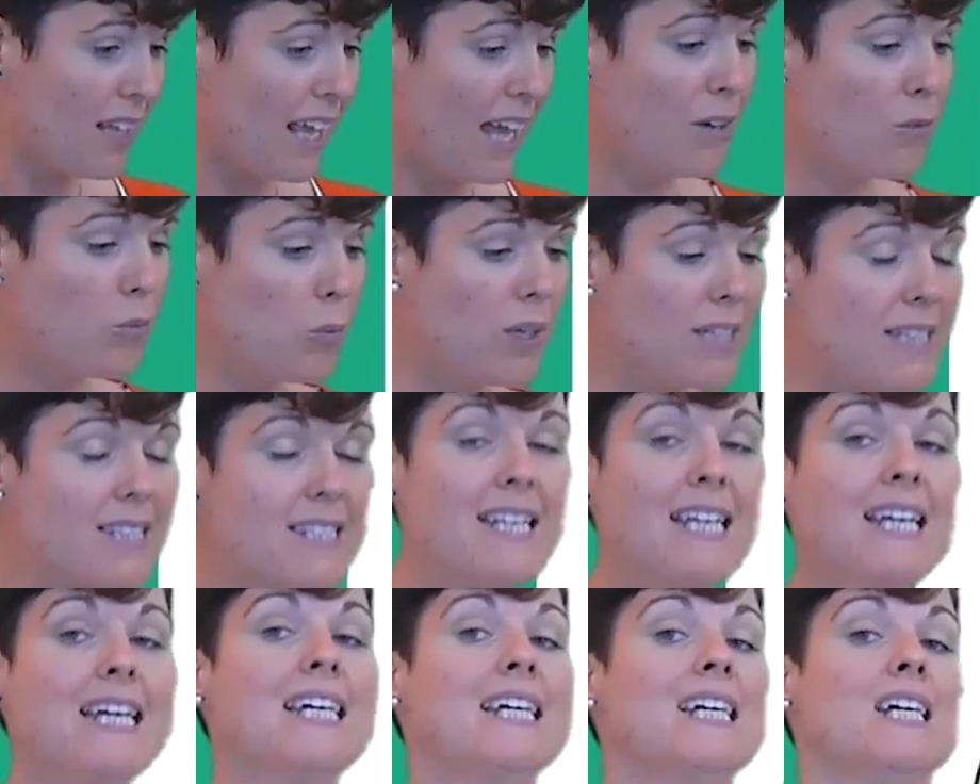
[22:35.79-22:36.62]
And
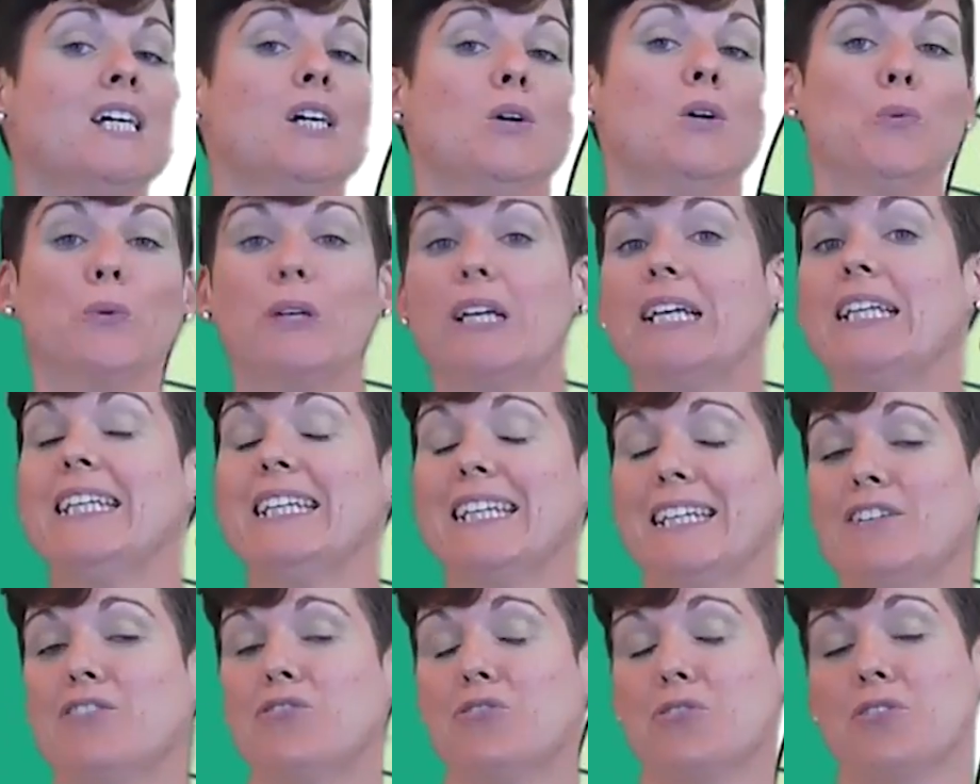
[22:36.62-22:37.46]
what's really
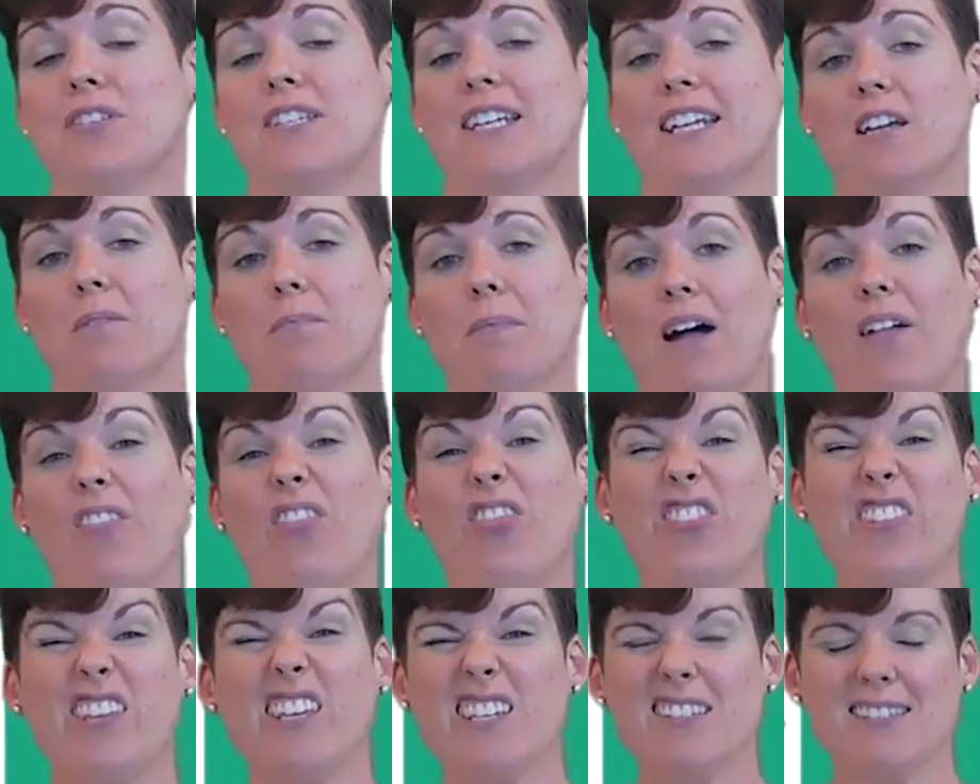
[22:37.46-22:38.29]
interesting
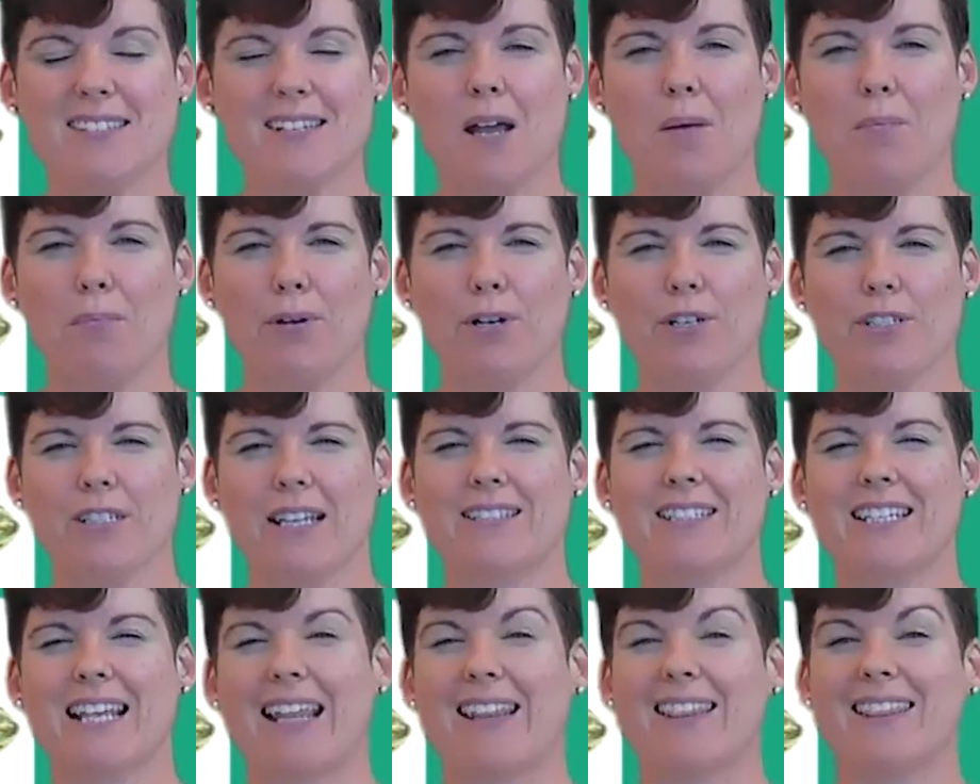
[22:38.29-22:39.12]
about these numbers
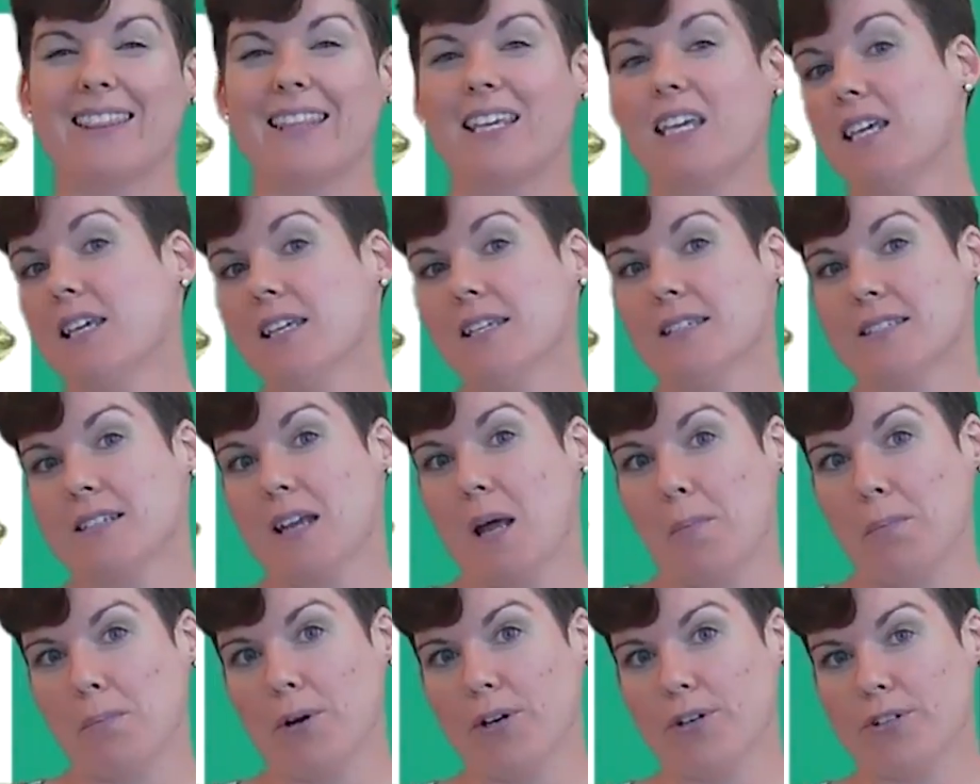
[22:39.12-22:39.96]
is that these
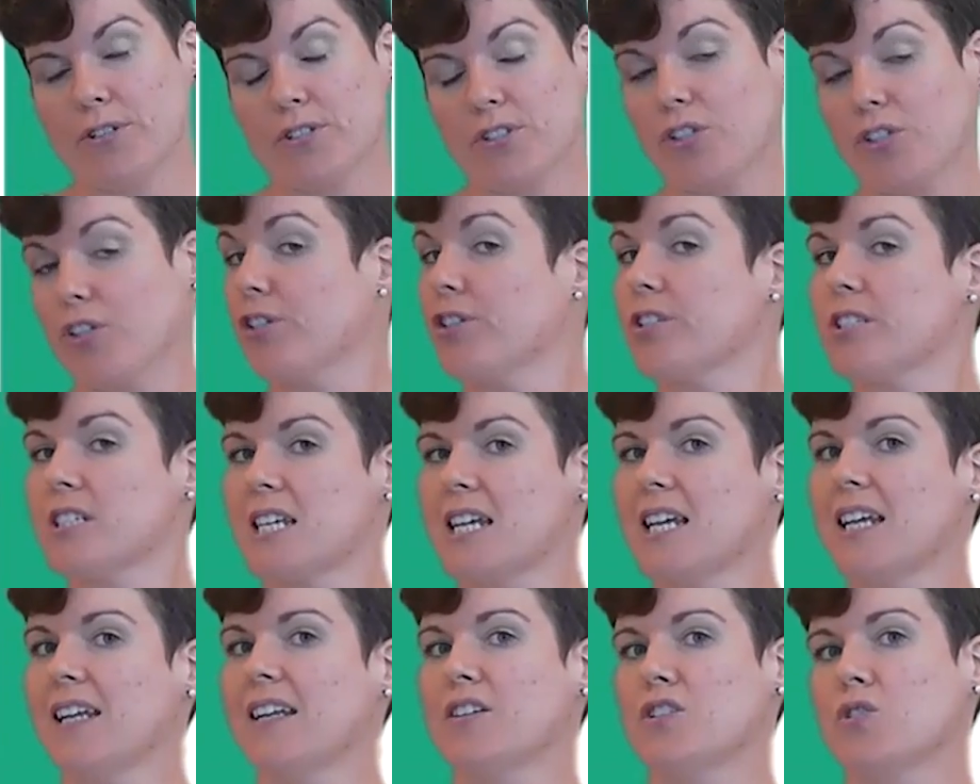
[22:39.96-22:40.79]
numbers,
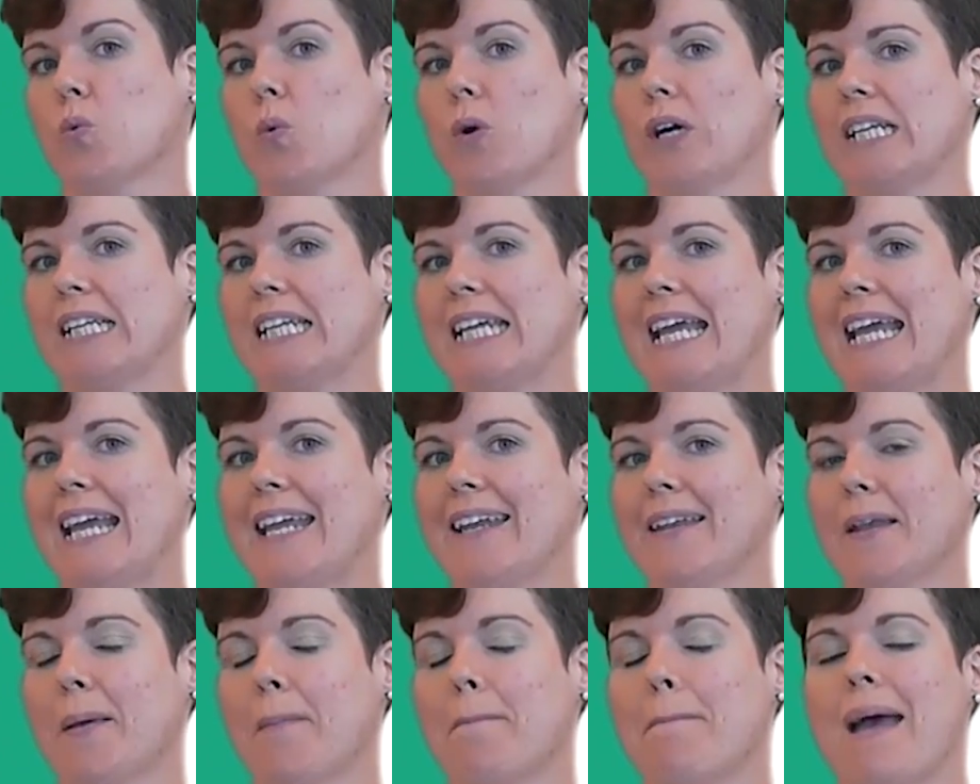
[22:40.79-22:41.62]
13 and
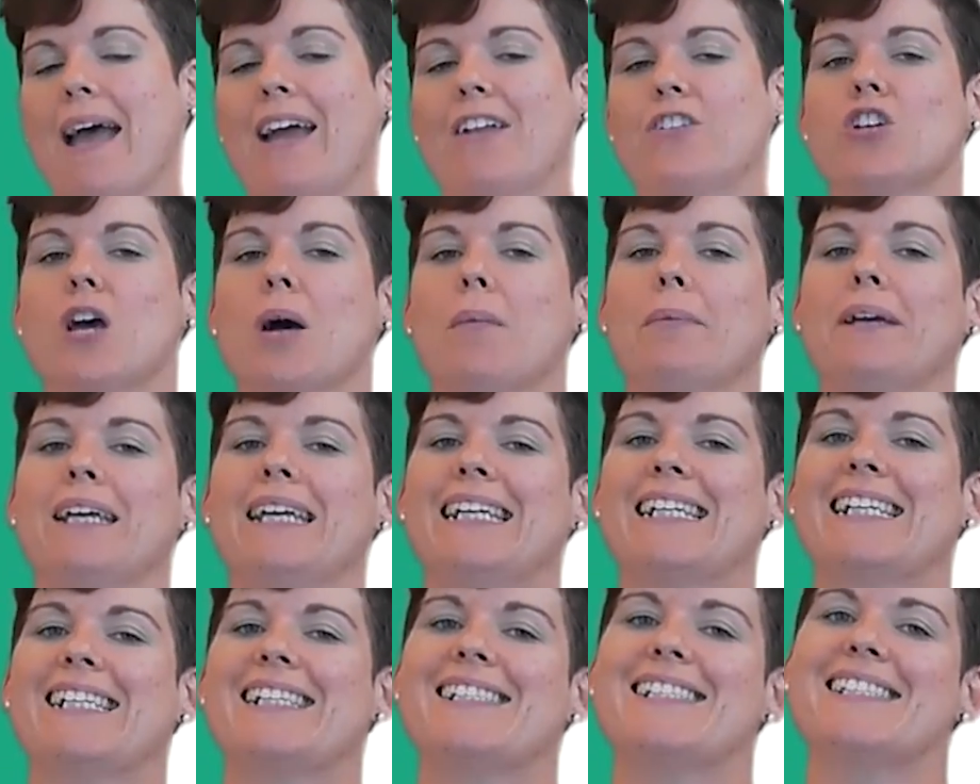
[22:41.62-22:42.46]
28, match up
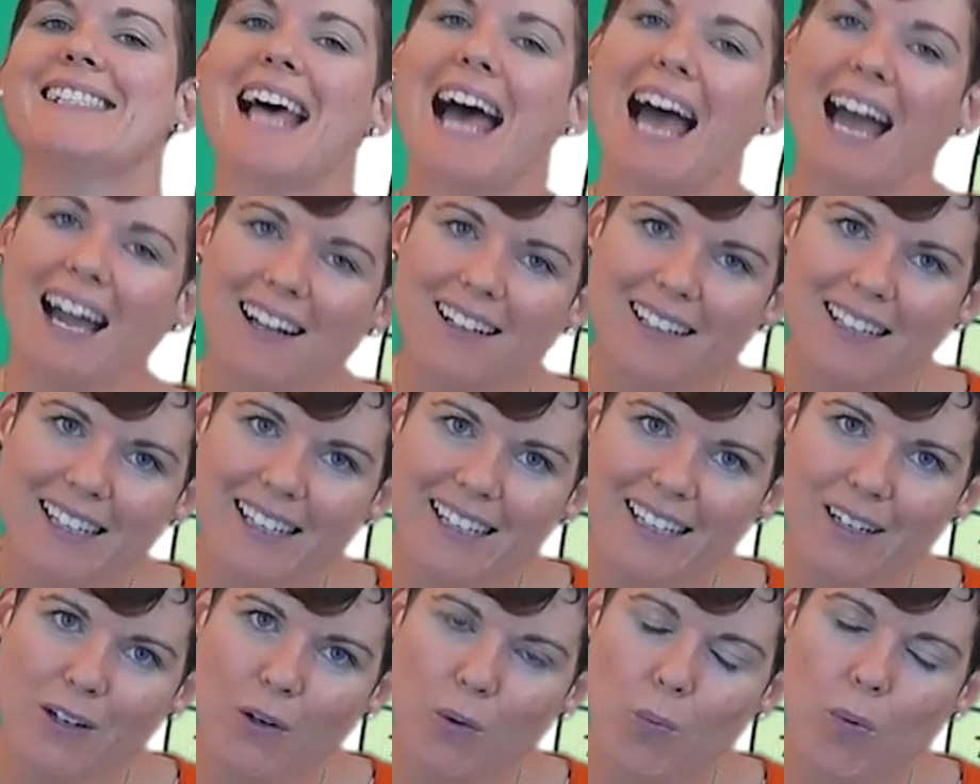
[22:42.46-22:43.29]

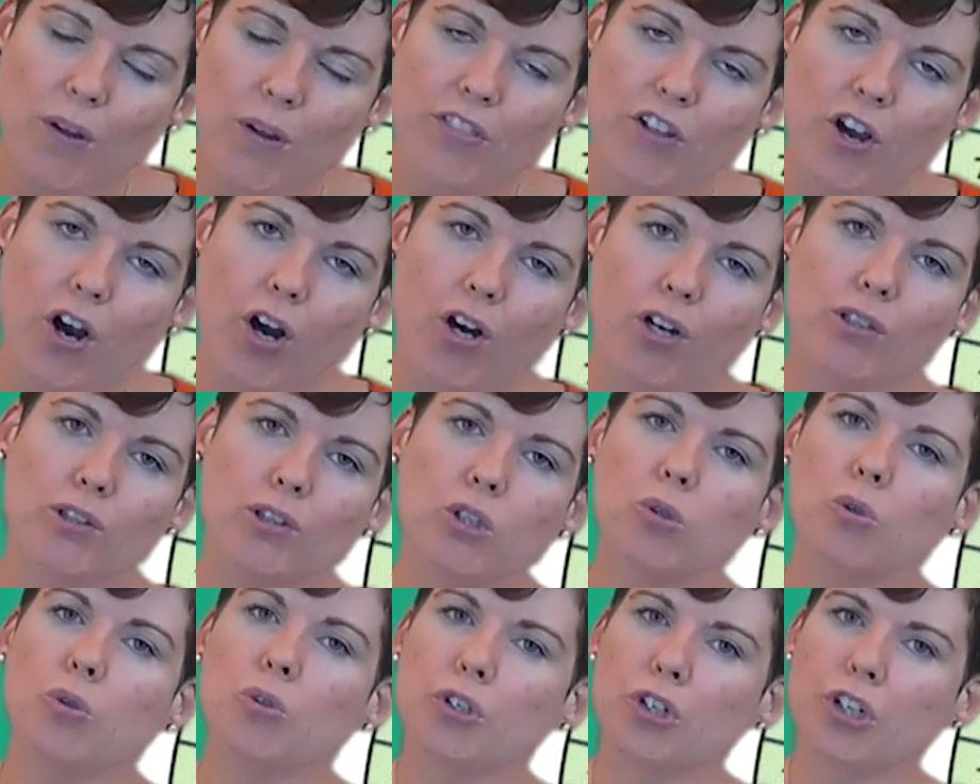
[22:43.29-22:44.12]
exactly with our
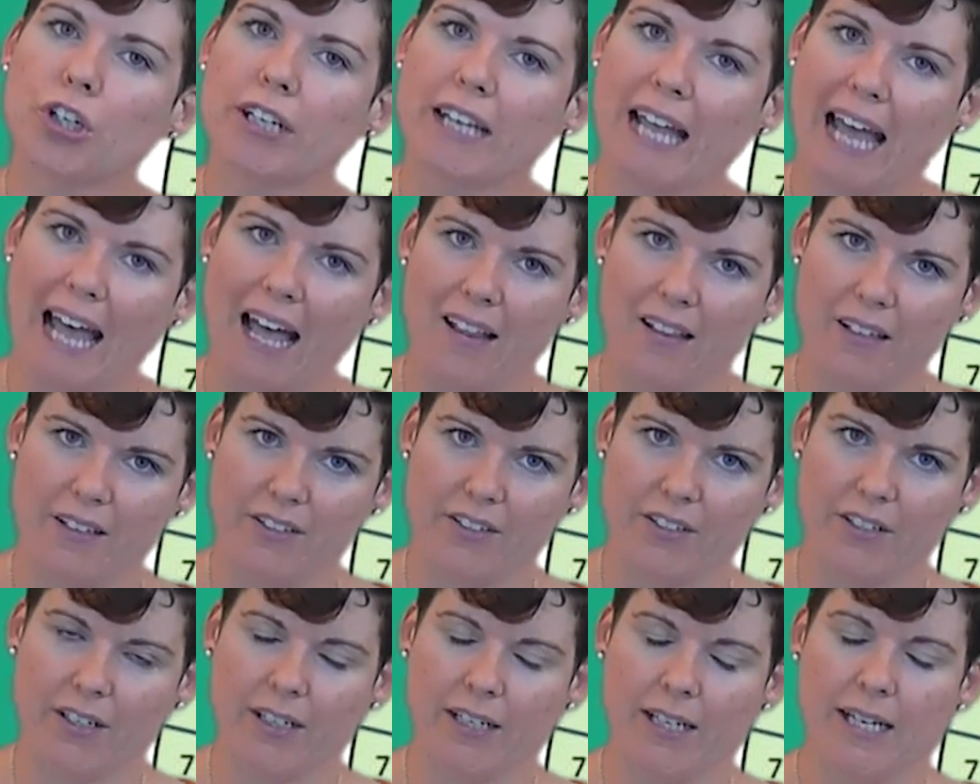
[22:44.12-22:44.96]
lunar
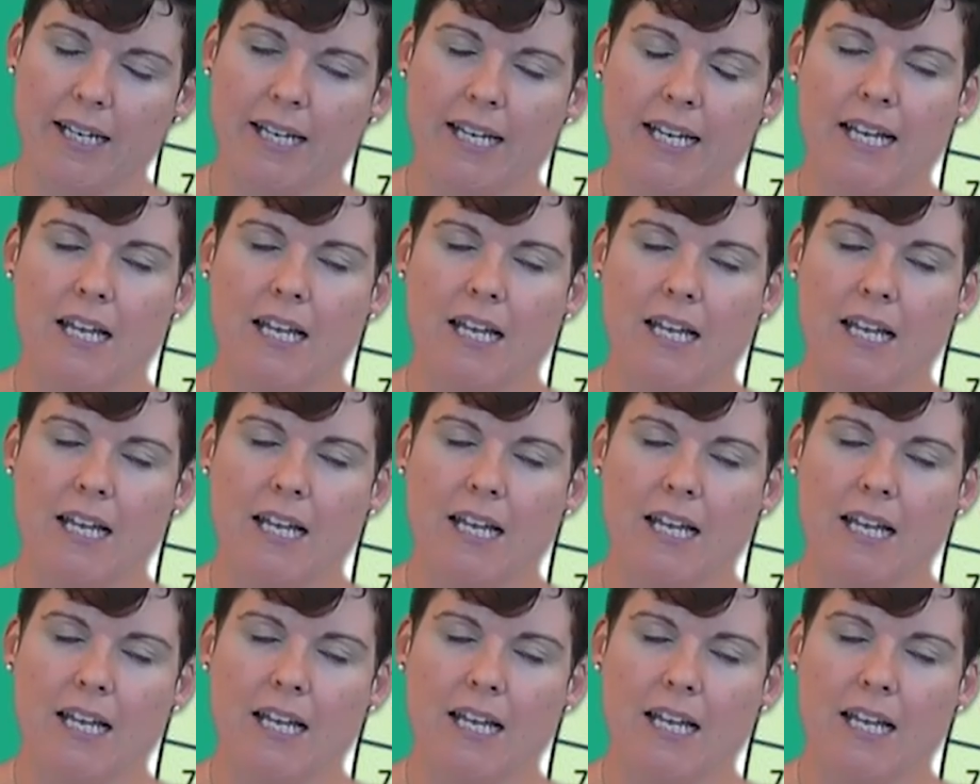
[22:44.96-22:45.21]
calendar,